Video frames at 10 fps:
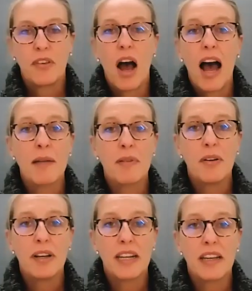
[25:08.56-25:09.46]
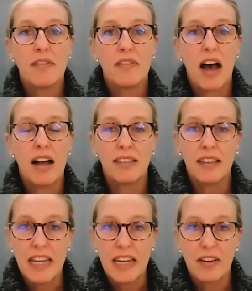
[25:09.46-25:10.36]
so I'm going to give a
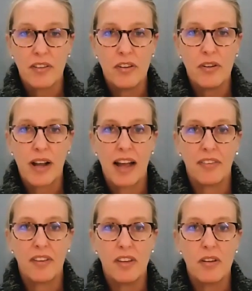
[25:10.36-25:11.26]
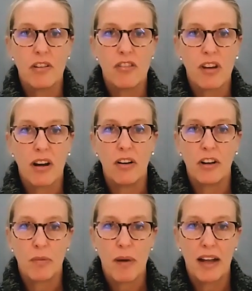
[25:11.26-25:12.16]
link to you guys that you can share
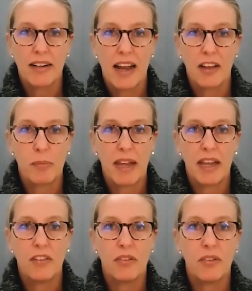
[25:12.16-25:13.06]
on your podcast page.